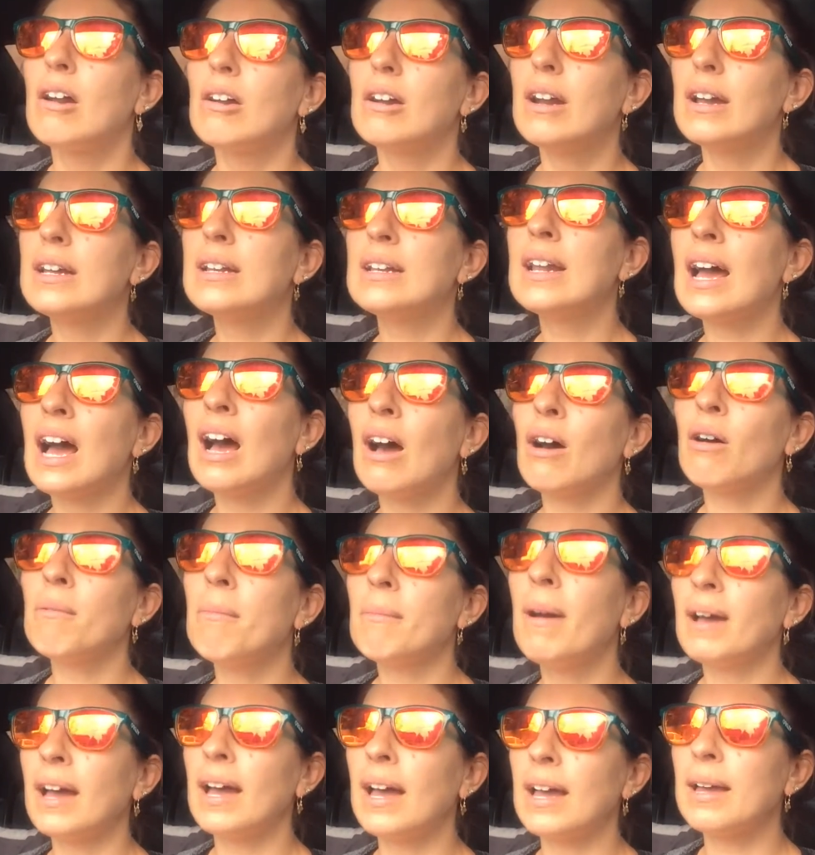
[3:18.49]
Right now,
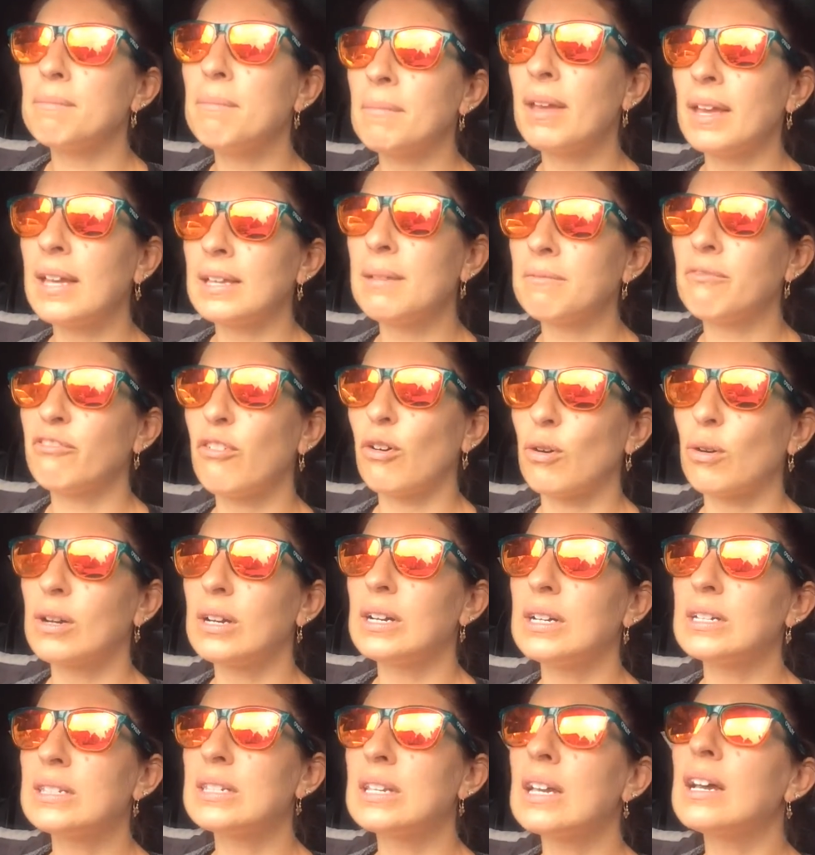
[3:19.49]
my main
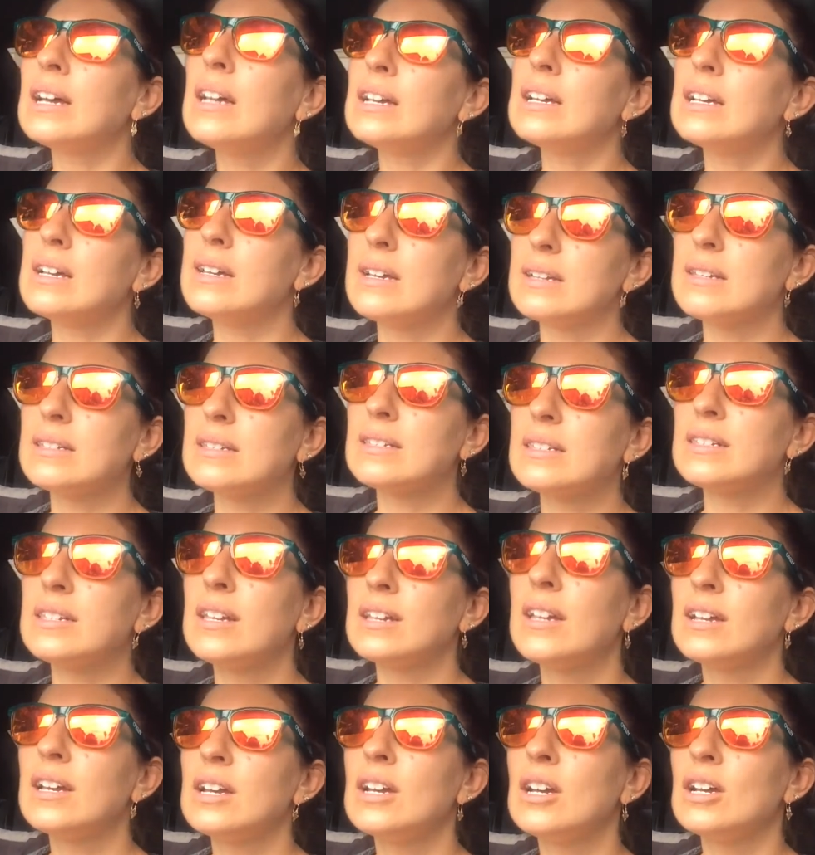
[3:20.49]
focus is